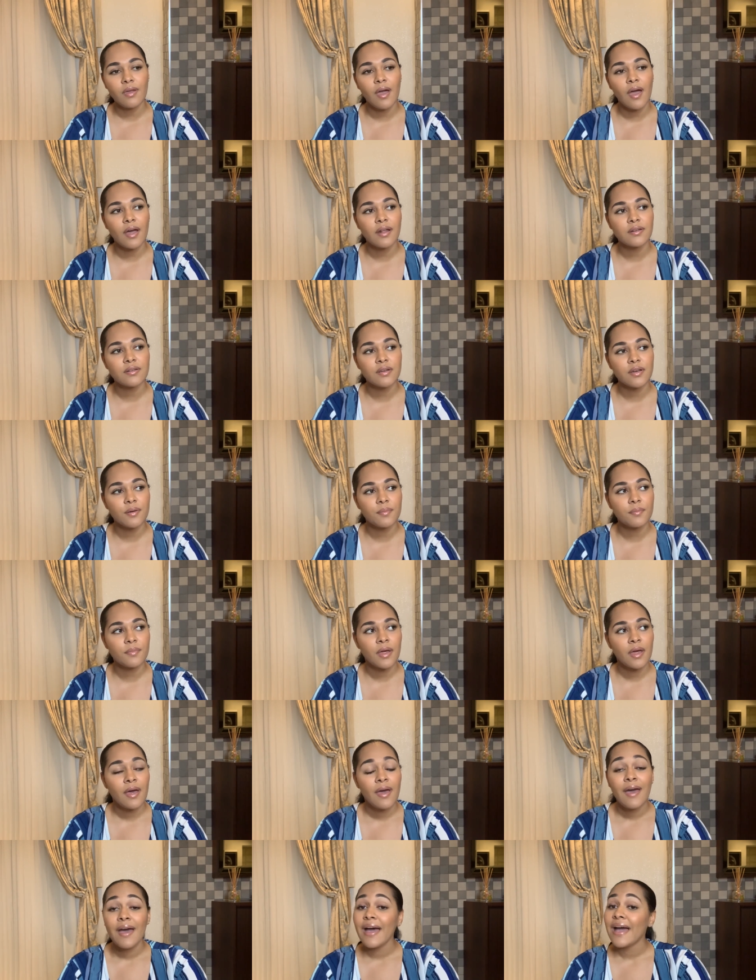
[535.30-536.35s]
and um,
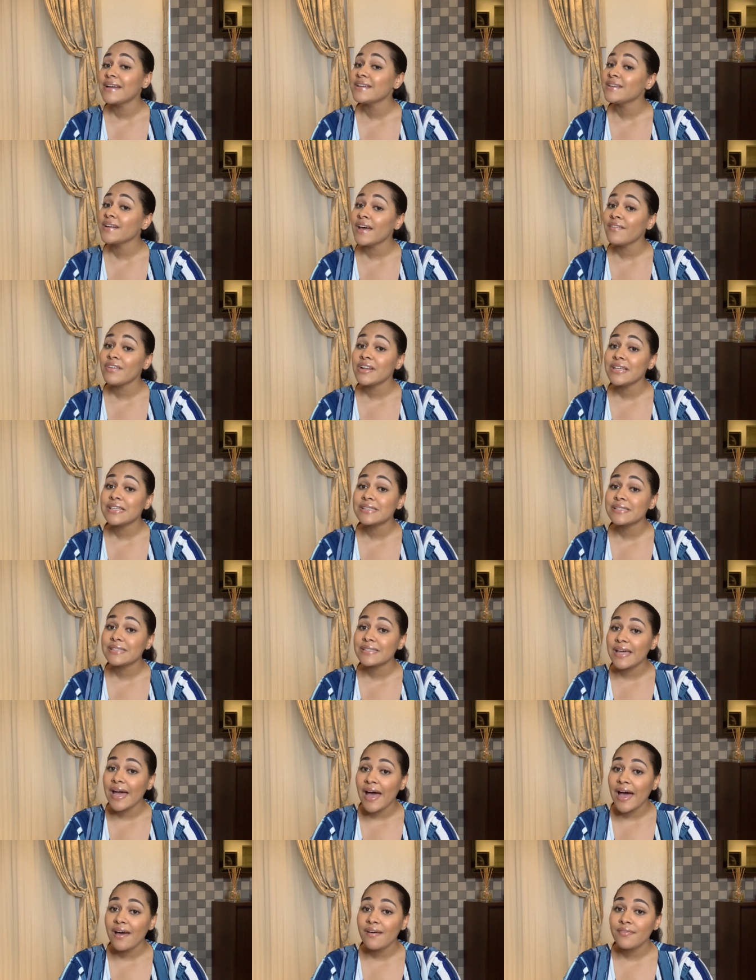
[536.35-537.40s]
I didn't have any
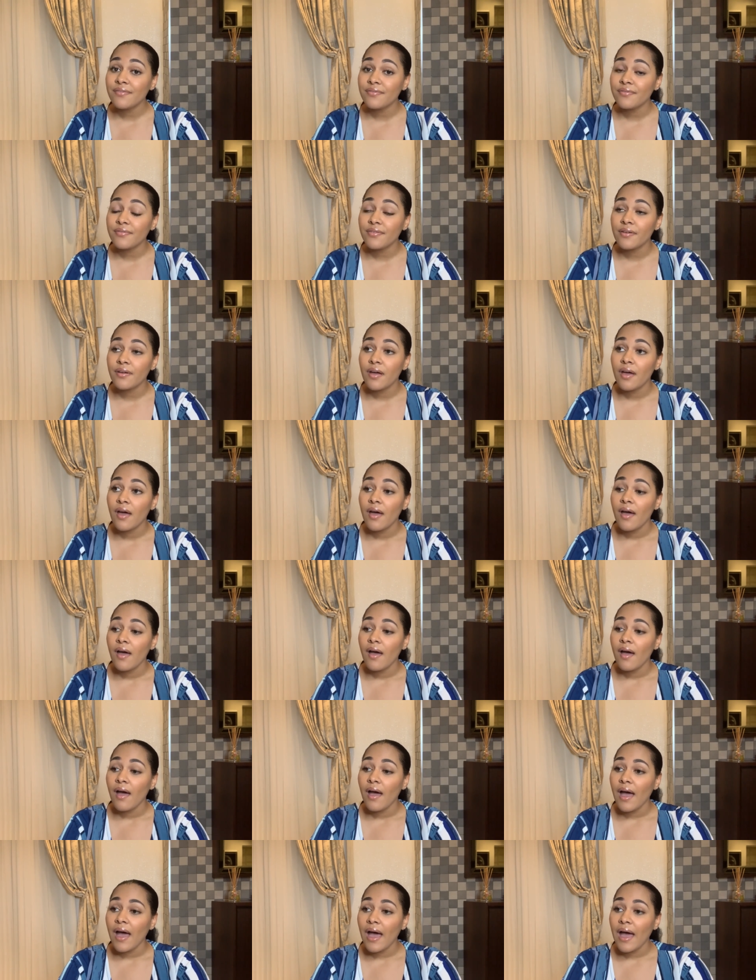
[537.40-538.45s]
staff.
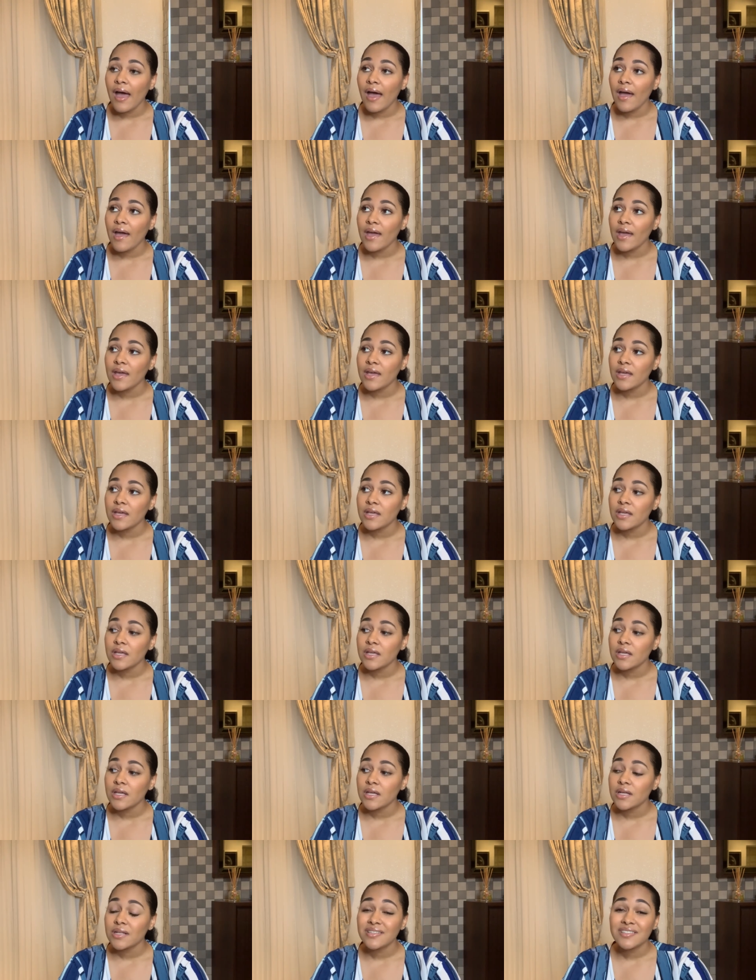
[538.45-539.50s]

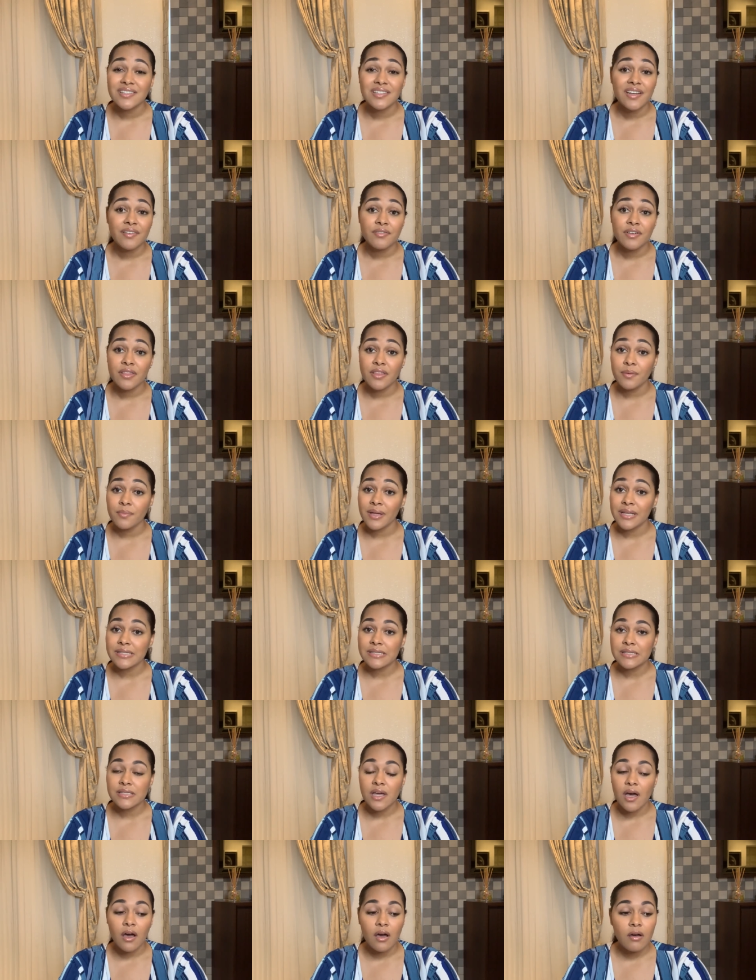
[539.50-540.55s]
I did everything
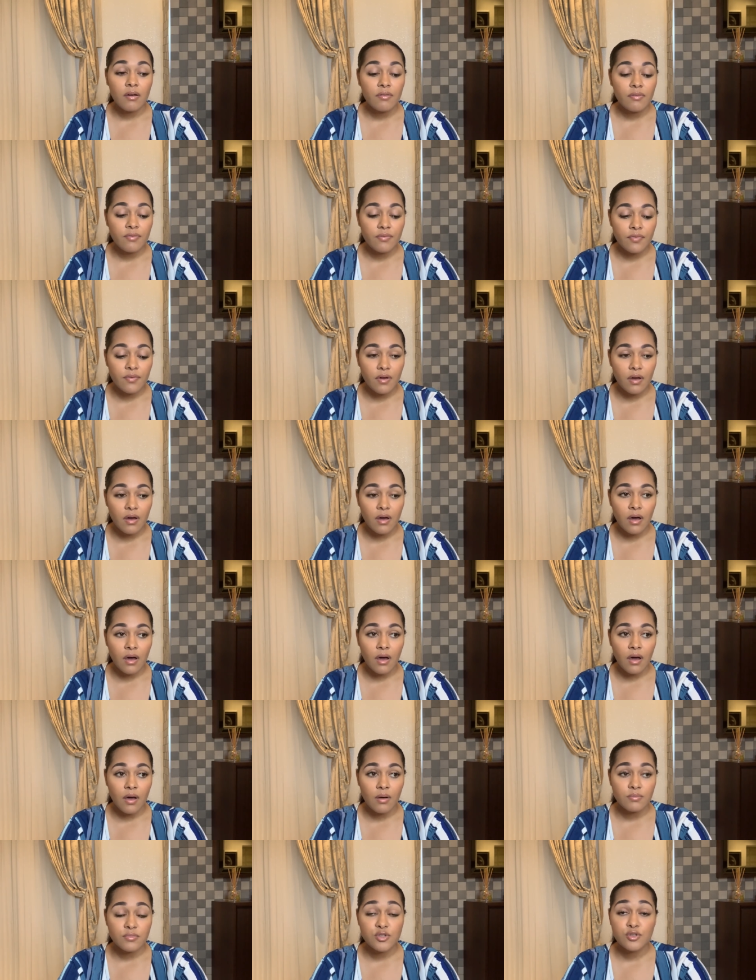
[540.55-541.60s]
myself.
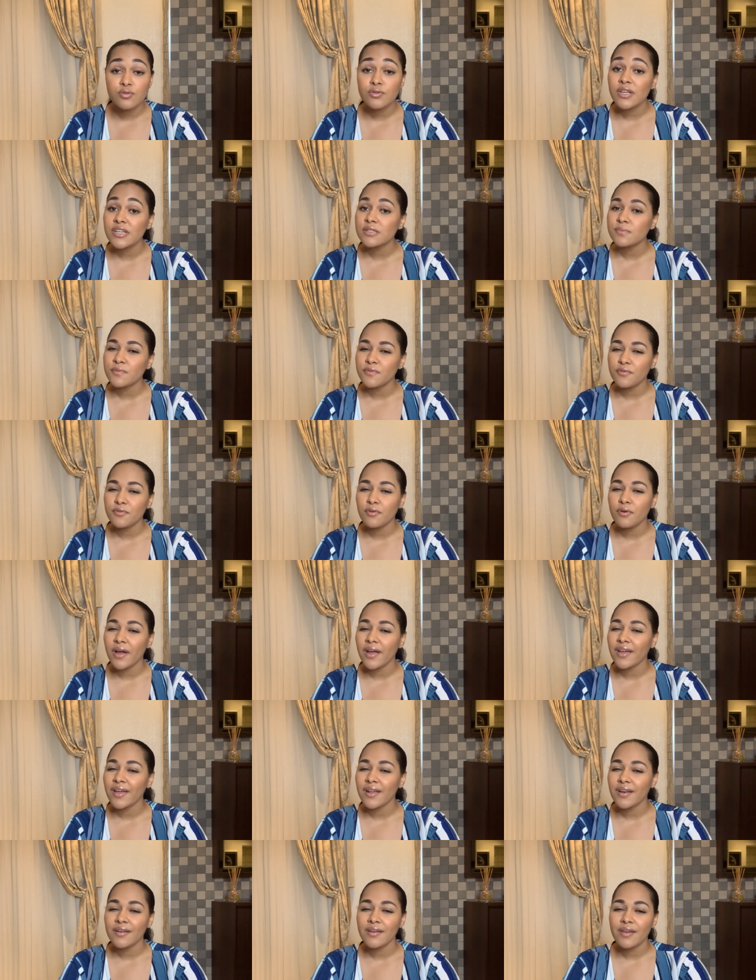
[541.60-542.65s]
Um, two days before, I
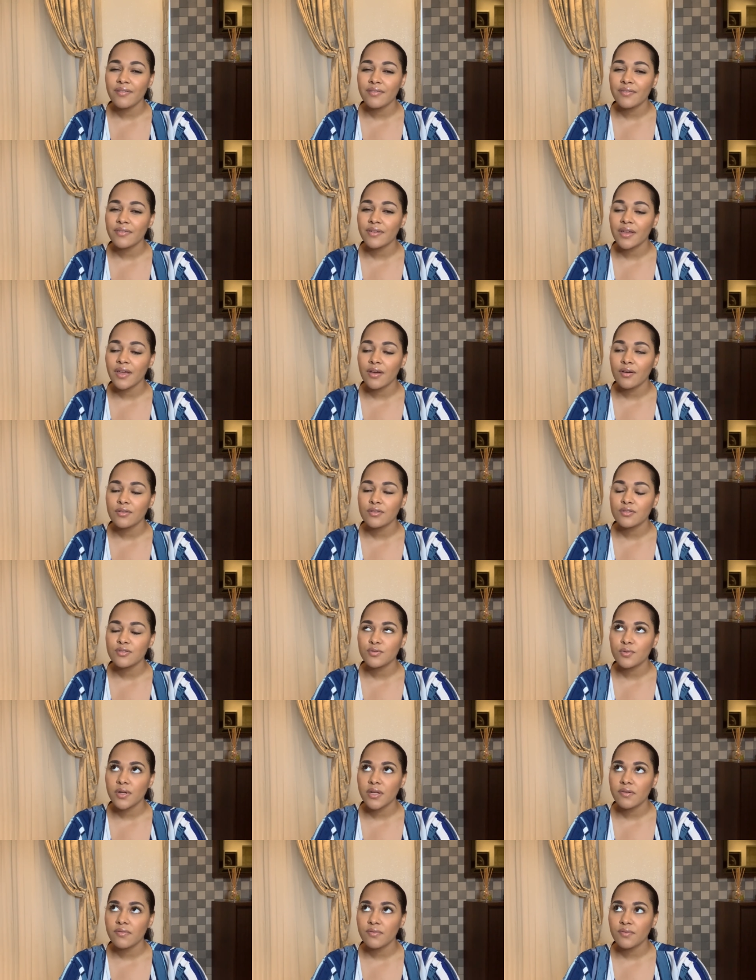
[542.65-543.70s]
can never forget, on
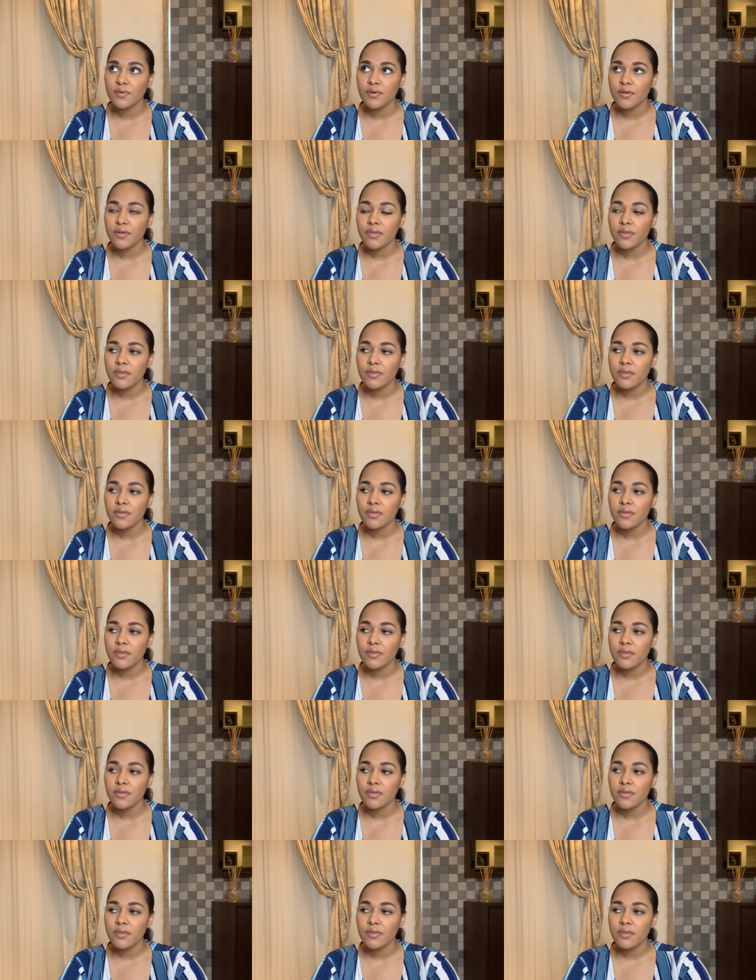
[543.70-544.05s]
the 24th,